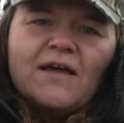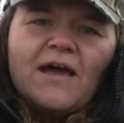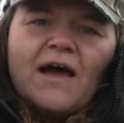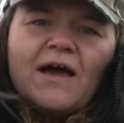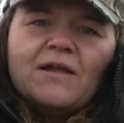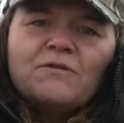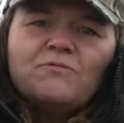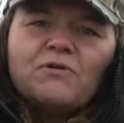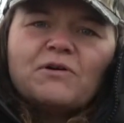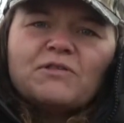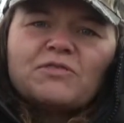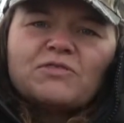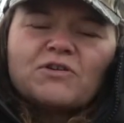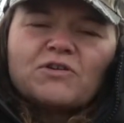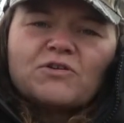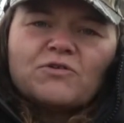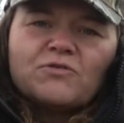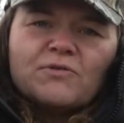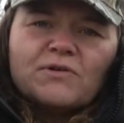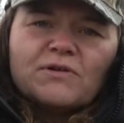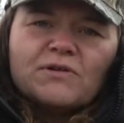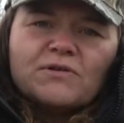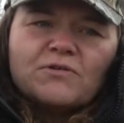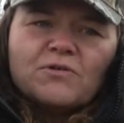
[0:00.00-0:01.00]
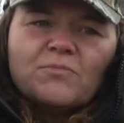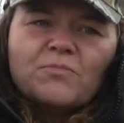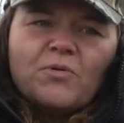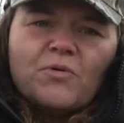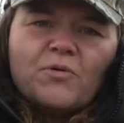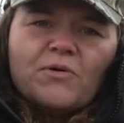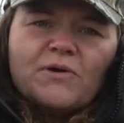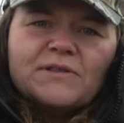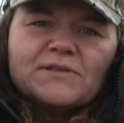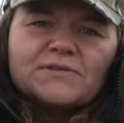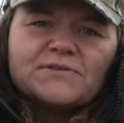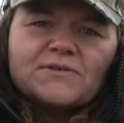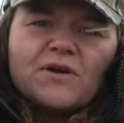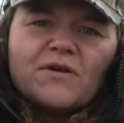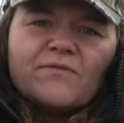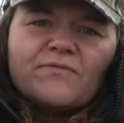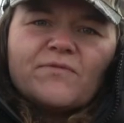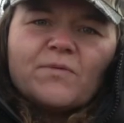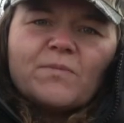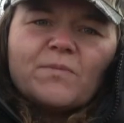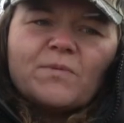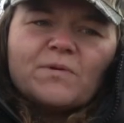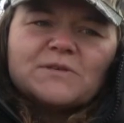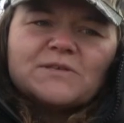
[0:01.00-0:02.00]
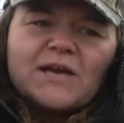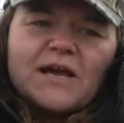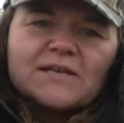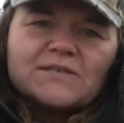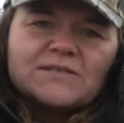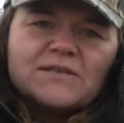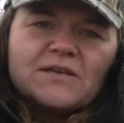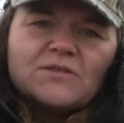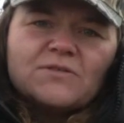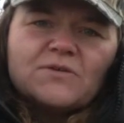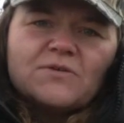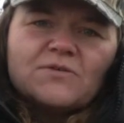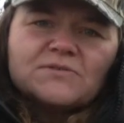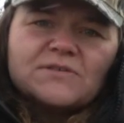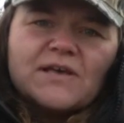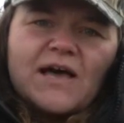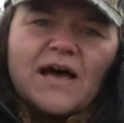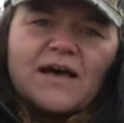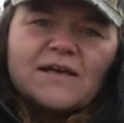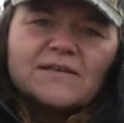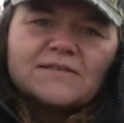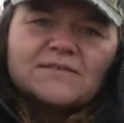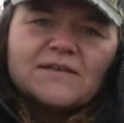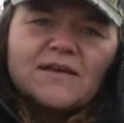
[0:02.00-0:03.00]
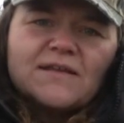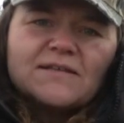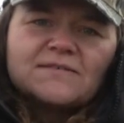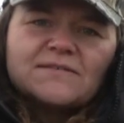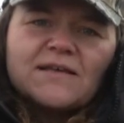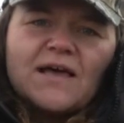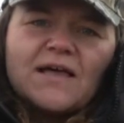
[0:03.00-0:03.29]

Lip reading: and what the critical points are for protecting those assets,